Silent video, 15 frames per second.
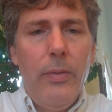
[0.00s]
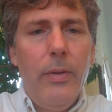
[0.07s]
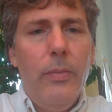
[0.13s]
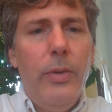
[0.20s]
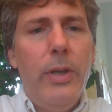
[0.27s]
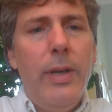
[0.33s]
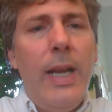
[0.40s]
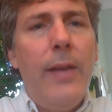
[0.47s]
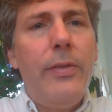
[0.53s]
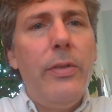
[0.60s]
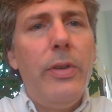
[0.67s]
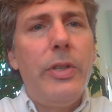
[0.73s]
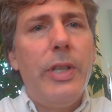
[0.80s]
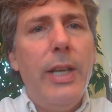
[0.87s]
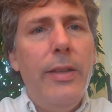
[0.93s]
We don't have to
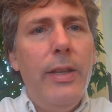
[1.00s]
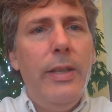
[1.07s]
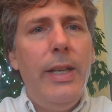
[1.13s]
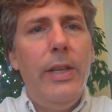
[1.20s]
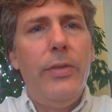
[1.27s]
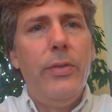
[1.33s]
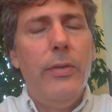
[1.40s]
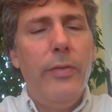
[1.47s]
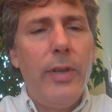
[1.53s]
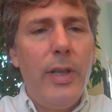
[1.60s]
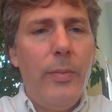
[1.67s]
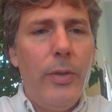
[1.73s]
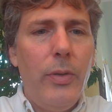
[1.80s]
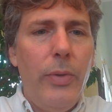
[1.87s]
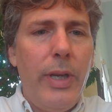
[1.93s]
assign the date to a
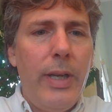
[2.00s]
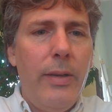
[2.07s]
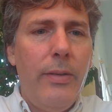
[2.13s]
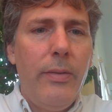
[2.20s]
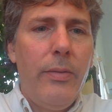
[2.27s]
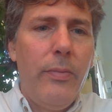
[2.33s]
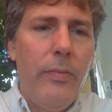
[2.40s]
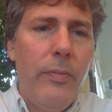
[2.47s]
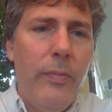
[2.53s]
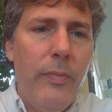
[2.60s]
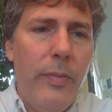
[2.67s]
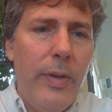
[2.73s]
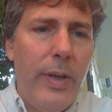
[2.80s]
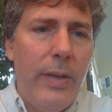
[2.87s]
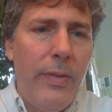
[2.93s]
variable.
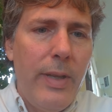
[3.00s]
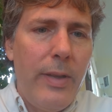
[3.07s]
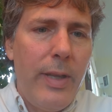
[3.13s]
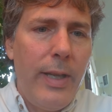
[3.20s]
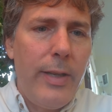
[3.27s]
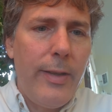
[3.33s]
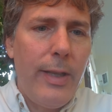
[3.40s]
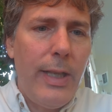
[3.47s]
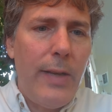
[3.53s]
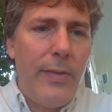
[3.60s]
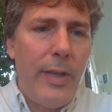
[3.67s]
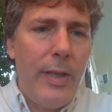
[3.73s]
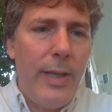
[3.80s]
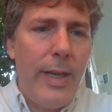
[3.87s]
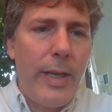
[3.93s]
The thing to the left
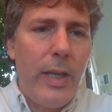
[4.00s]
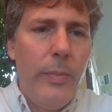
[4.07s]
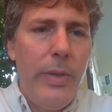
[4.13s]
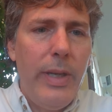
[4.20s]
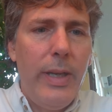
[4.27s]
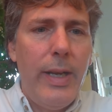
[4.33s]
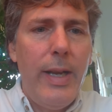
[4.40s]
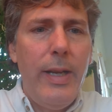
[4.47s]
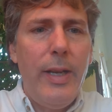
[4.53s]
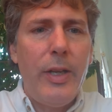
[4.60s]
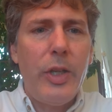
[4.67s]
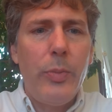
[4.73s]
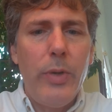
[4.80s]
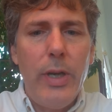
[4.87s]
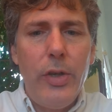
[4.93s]
of the dot can be any
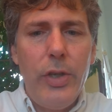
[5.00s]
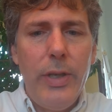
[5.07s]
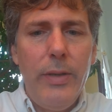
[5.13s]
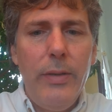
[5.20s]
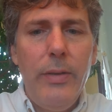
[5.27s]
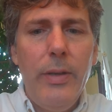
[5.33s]
expression.